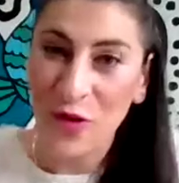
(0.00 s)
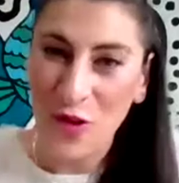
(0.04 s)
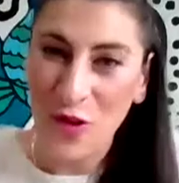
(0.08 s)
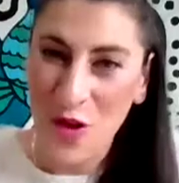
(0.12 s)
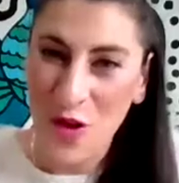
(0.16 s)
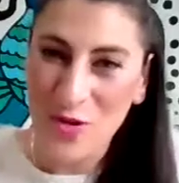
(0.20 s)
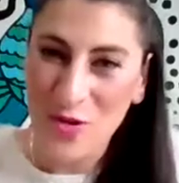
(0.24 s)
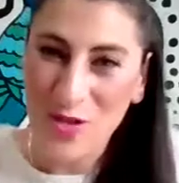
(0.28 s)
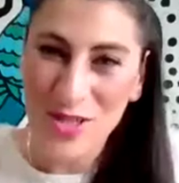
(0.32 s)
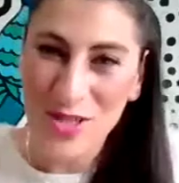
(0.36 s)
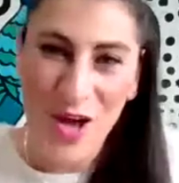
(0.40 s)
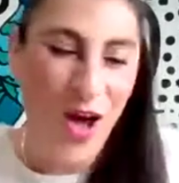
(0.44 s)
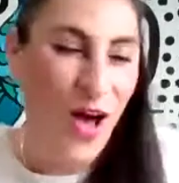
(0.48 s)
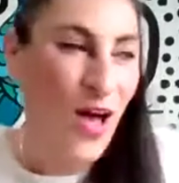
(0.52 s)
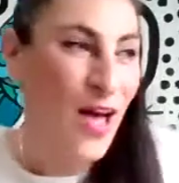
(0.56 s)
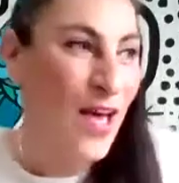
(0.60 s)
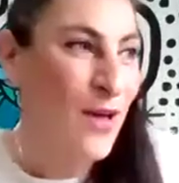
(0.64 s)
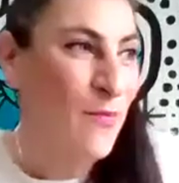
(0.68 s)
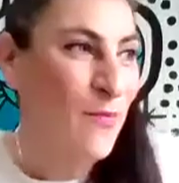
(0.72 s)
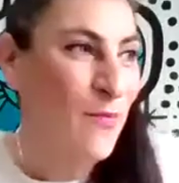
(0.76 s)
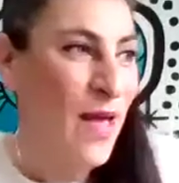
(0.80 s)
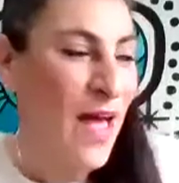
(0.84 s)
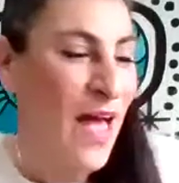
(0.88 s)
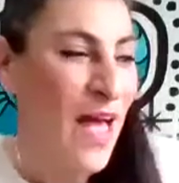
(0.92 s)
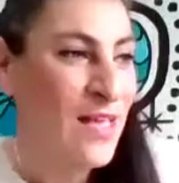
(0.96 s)
a long
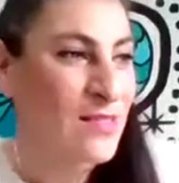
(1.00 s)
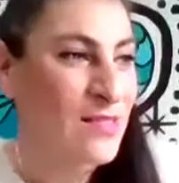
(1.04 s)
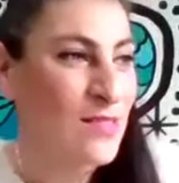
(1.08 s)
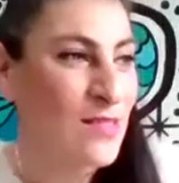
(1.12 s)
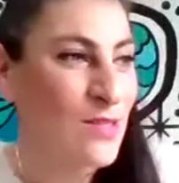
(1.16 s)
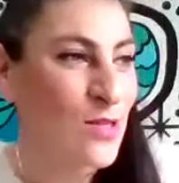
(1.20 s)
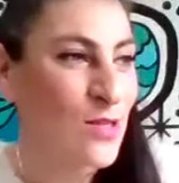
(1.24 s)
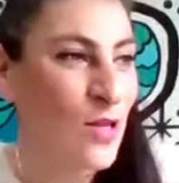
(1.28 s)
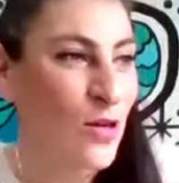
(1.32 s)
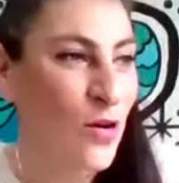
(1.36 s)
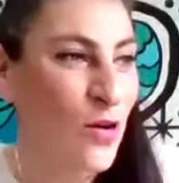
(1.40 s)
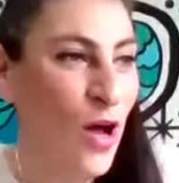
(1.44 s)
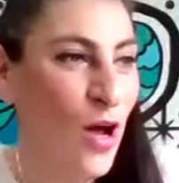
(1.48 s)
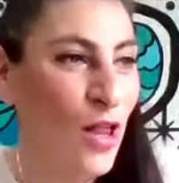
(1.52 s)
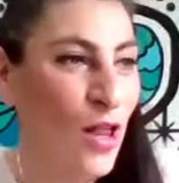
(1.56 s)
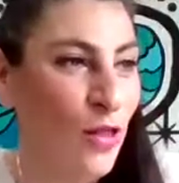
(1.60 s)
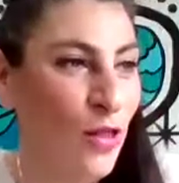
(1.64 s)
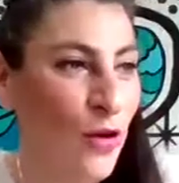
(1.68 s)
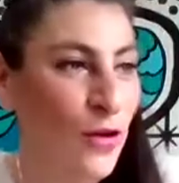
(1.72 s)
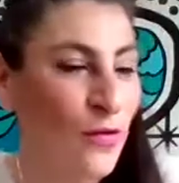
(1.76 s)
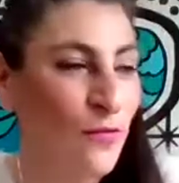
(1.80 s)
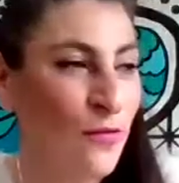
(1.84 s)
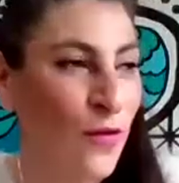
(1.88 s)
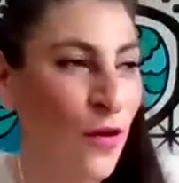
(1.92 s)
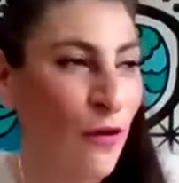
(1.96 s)
time, and so I
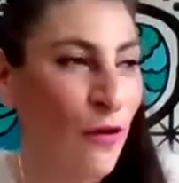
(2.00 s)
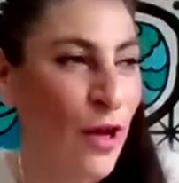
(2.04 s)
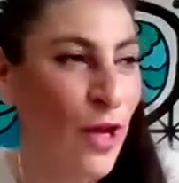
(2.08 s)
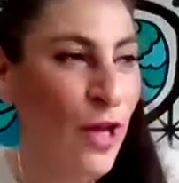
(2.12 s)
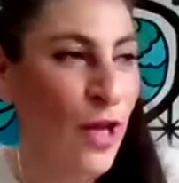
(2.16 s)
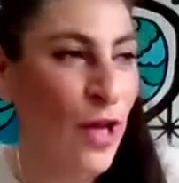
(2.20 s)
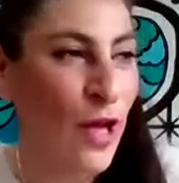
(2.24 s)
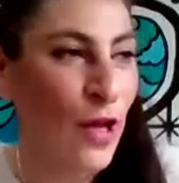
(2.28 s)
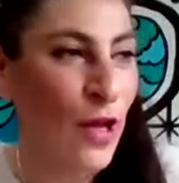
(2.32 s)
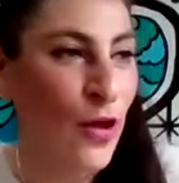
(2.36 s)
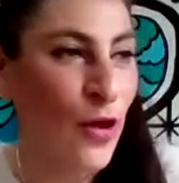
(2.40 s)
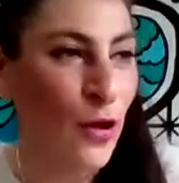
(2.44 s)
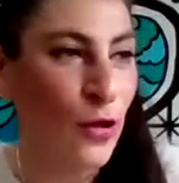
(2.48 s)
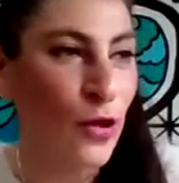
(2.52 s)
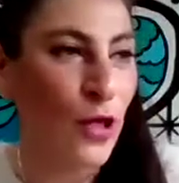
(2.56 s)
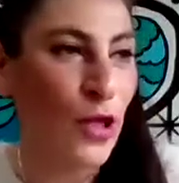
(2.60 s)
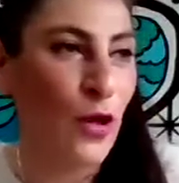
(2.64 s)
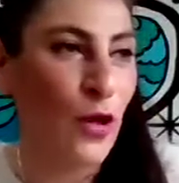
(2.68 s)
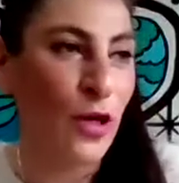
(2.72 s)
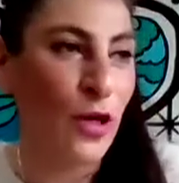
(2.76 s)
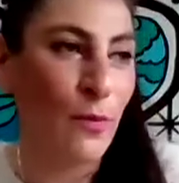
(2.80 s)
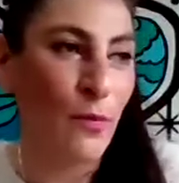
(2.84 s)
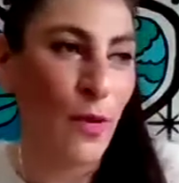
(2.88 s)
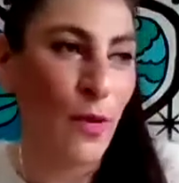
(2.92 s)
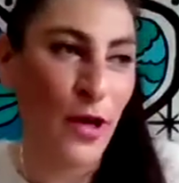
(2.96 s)
learned very early
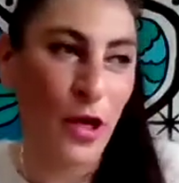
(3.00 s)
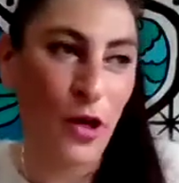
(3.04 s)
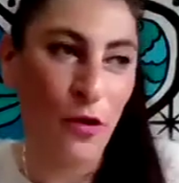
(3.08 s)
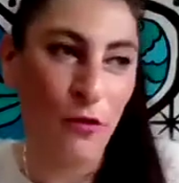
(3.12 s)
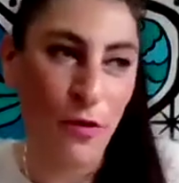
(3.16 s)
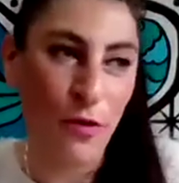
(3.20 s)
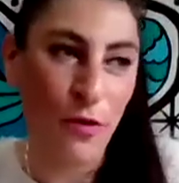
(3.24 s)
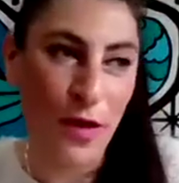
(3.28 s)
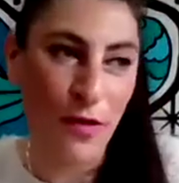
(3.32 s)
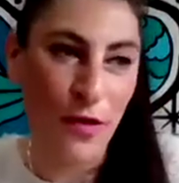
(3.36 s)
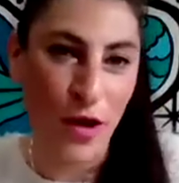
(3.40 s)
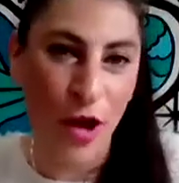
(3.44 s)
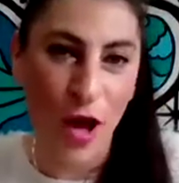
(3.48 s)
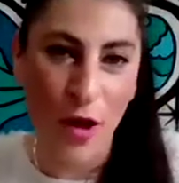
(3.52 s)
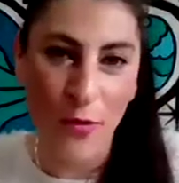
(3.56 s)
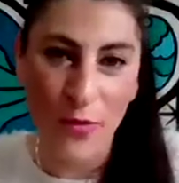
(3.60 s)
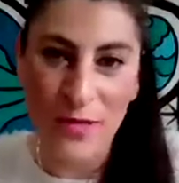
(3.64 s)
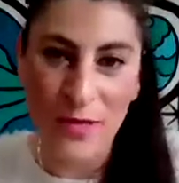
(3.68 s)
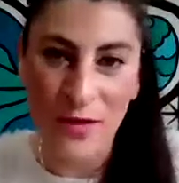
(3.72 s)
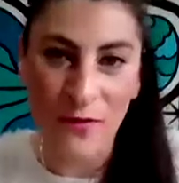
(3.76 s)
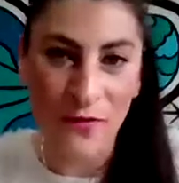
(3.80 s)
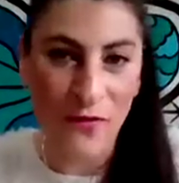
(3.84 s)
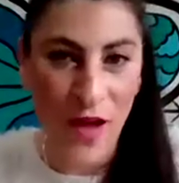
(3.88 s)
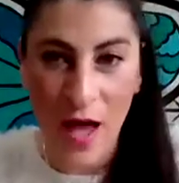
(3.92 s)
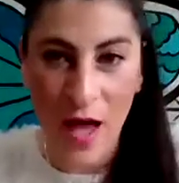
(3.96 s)
on in my career that I
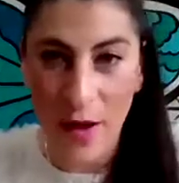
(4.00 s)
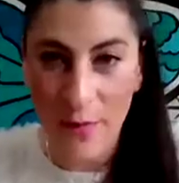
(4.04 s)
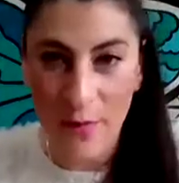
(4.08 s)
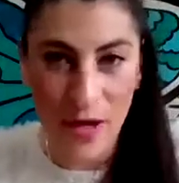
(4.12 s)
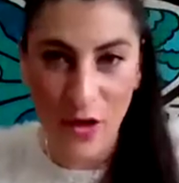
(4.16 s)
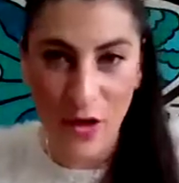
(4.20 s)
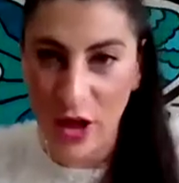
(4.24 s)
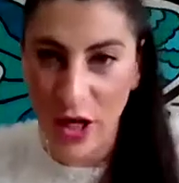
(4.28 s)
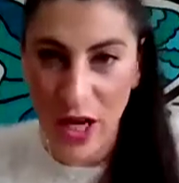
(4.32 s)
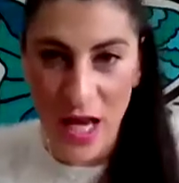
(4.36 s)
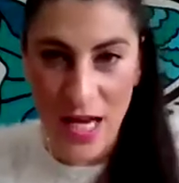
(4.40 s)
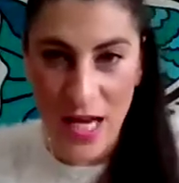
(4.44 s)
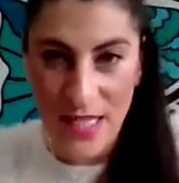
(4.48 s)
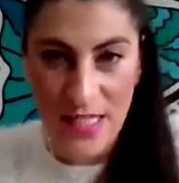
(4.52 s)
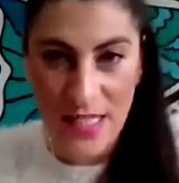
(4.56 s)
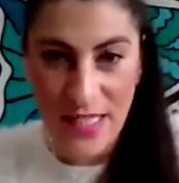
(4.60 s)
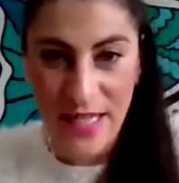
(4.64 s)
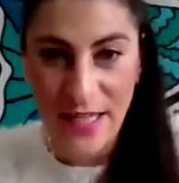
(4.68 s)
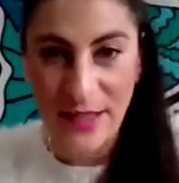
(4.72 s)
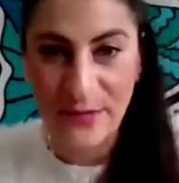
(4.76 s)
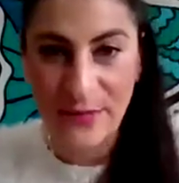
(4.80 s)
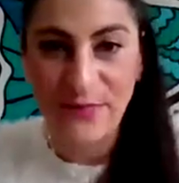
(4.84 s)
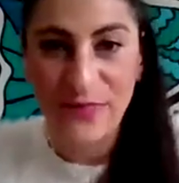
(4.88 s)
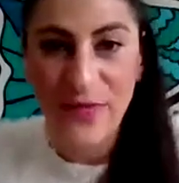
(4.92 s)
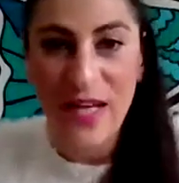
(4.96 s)
was a farmer, not a
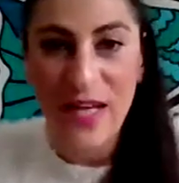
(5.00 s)
hunter.